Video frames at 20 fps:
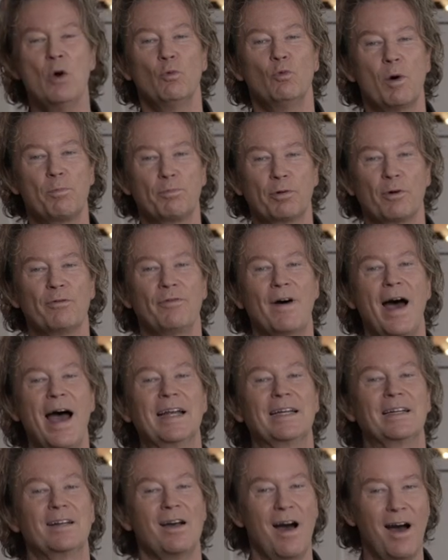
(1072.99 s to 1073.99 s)
will
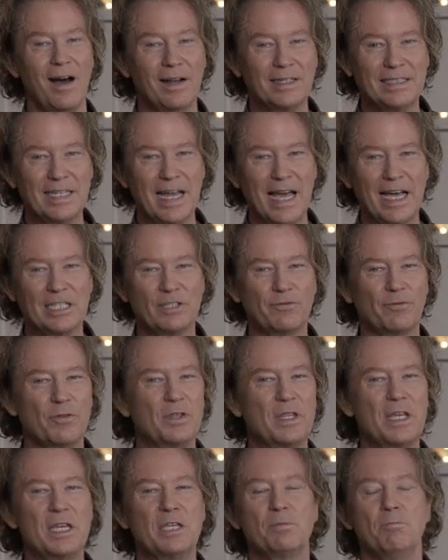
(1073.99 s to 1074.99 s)
provide context for
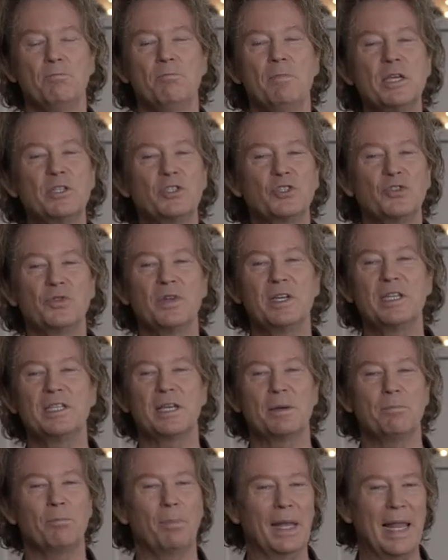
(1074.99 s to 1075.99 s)
these mysteries
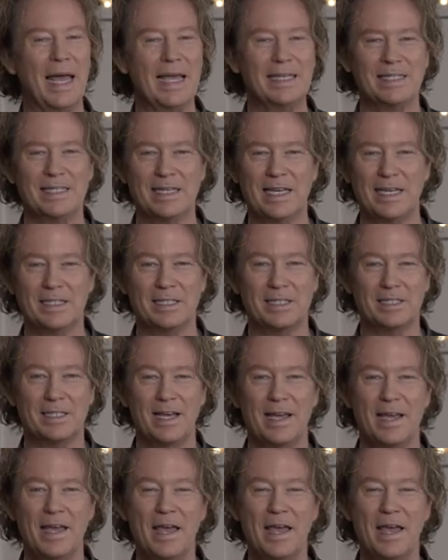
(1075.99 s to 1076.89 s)
and blessings.